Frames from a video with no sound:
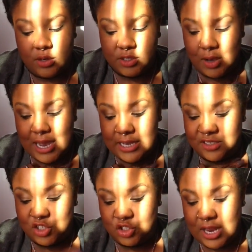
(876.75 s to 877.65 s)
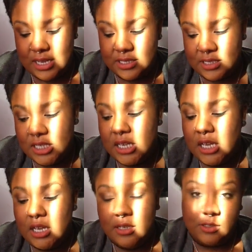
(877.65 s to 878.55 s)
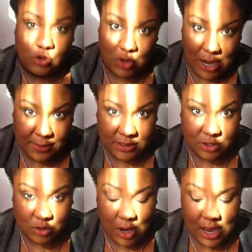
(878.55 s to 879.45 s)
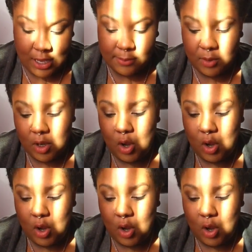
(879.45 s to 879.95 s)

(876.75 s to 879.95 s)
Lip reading: So I suggest subscribing to Scribe,